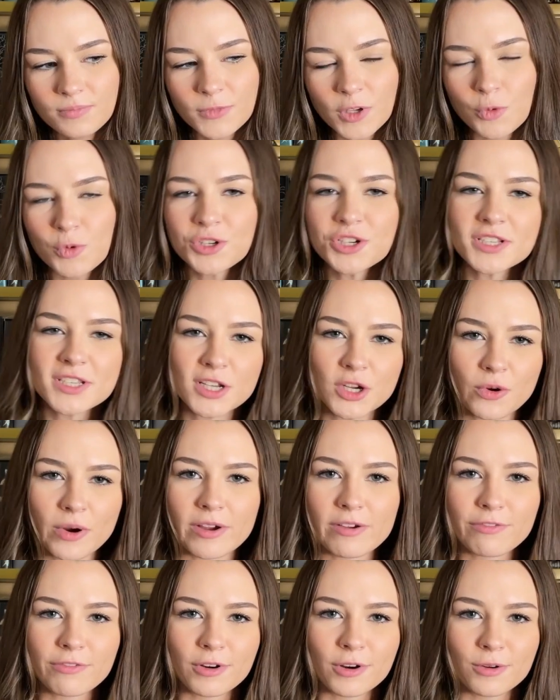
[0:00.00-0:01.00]
which isn't
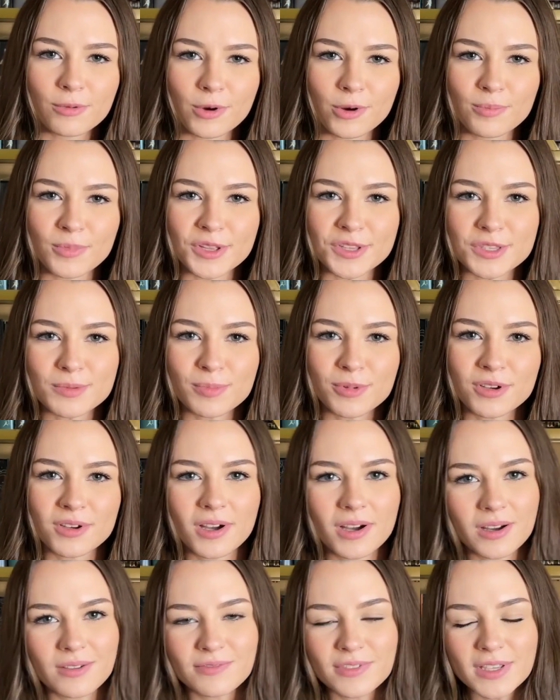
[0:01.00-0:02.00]
great for a romance book,
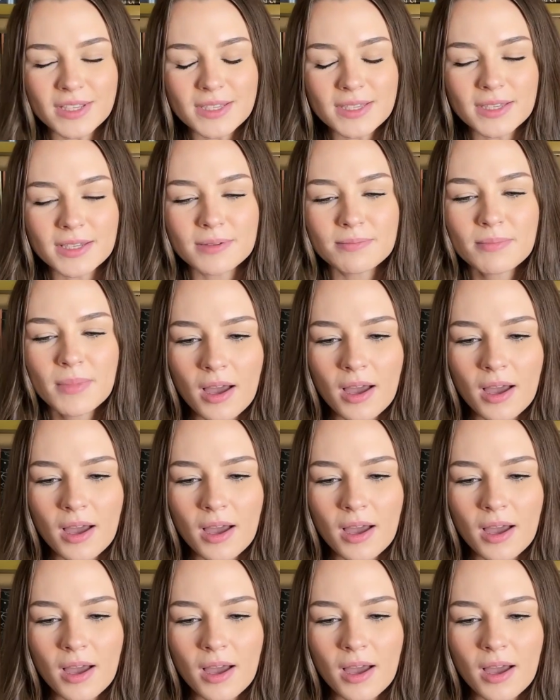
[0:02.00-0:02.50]
obviously.